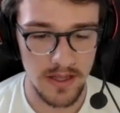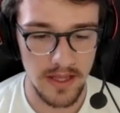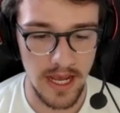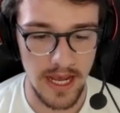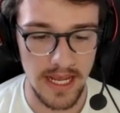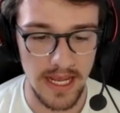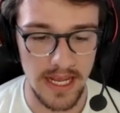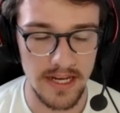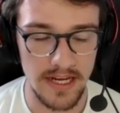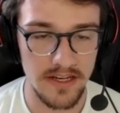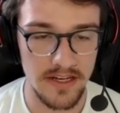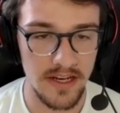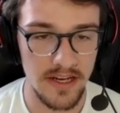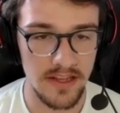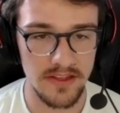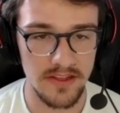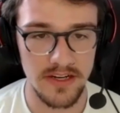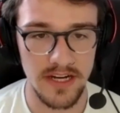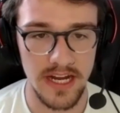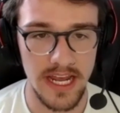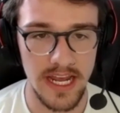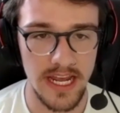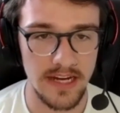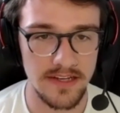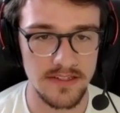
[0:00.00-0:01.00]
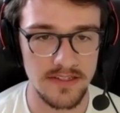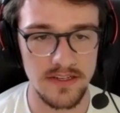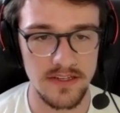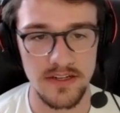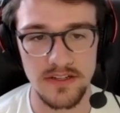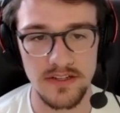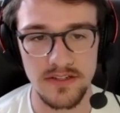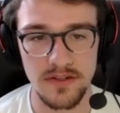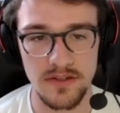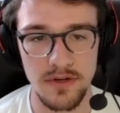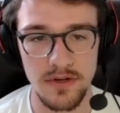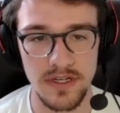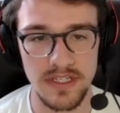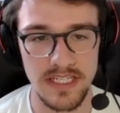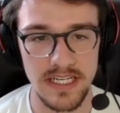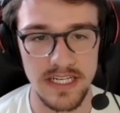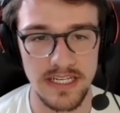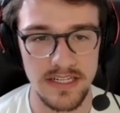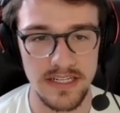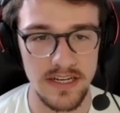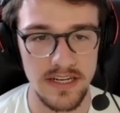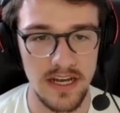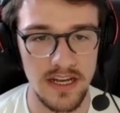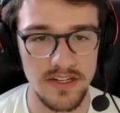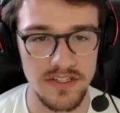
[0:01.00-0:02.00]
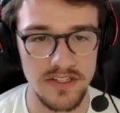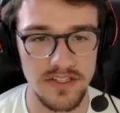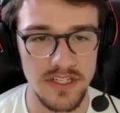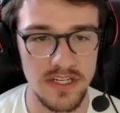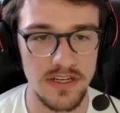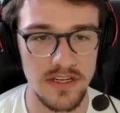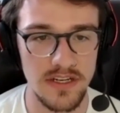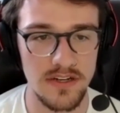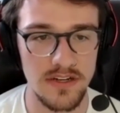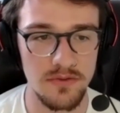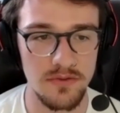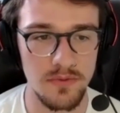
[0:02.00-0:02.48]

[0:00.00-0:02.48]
had another act called Quartet Adagio,